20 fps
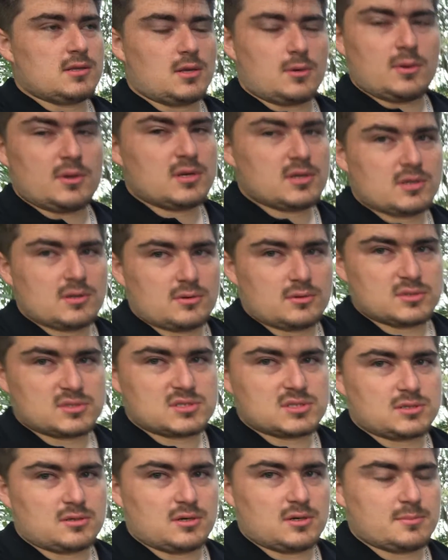No wonder no one
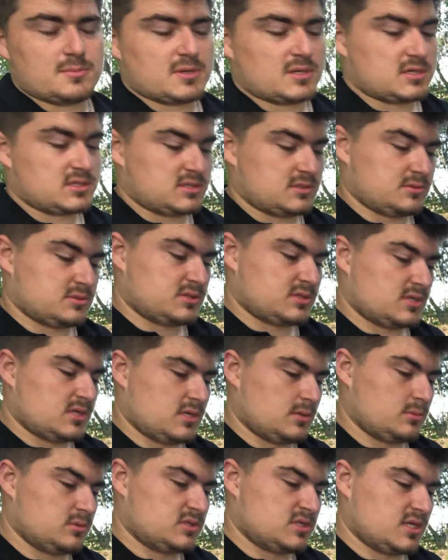saw it, because it
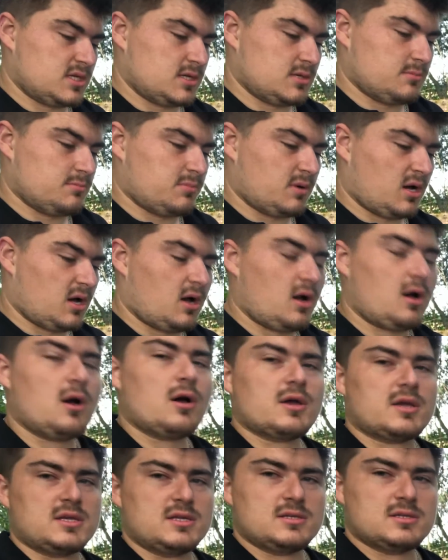was
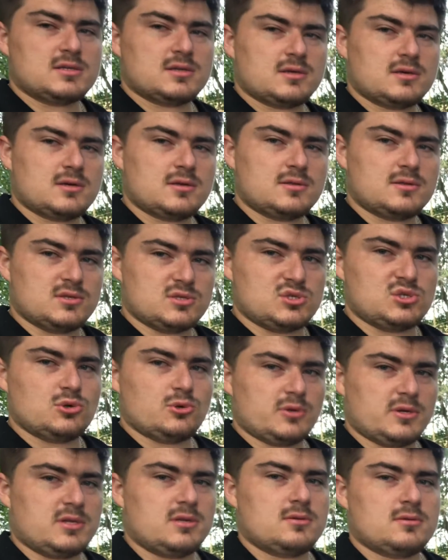behind the
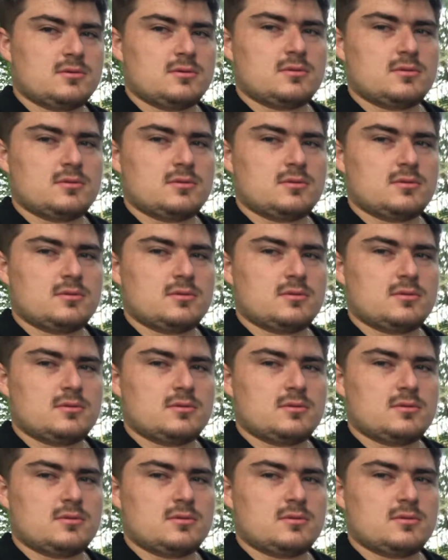join.